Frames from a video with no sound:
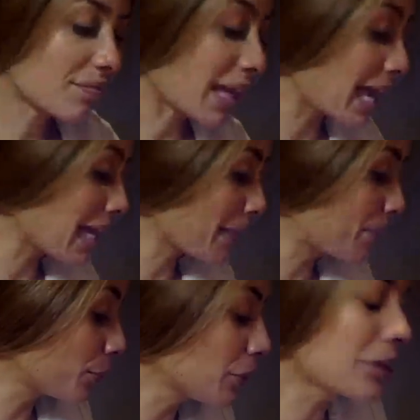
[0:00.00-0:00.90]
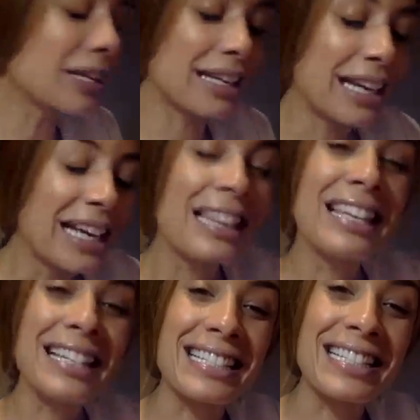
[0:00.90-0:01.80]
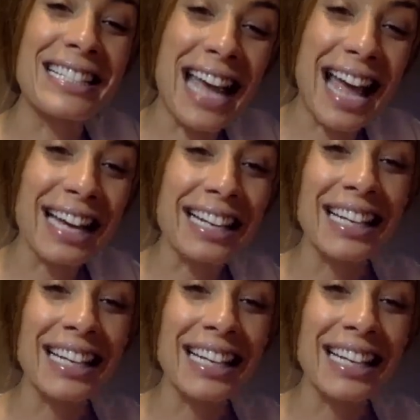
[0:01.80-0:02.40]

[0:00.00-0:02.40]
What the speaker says: And I pulled this deck